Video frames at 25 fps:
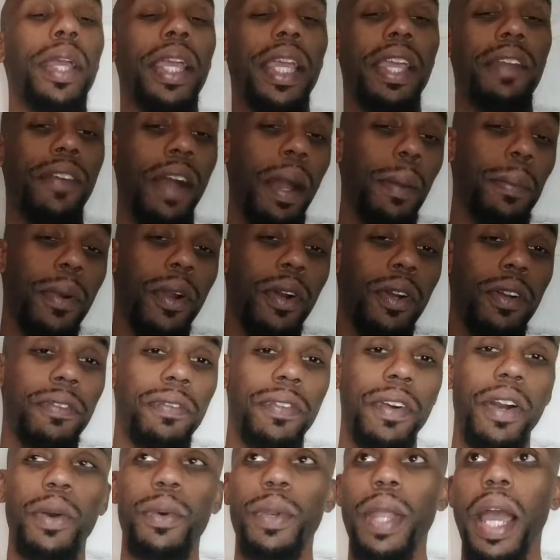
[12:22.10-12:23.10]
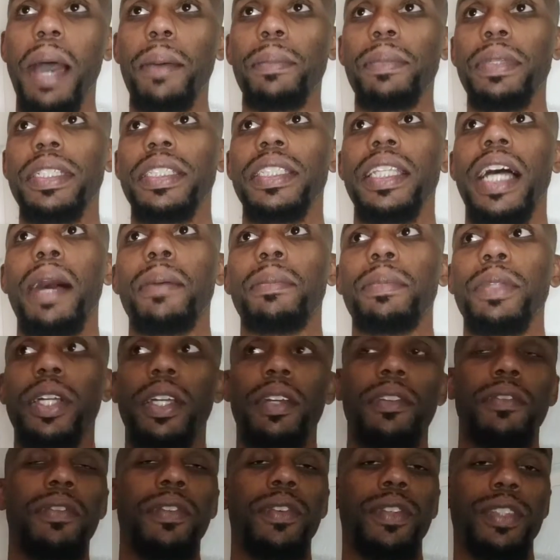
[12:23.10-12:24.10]
if I broke a phone, I'm
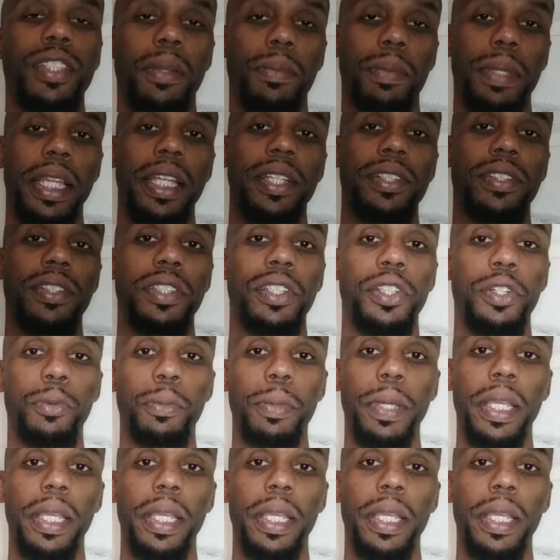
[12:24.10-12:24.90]
looking for something else new,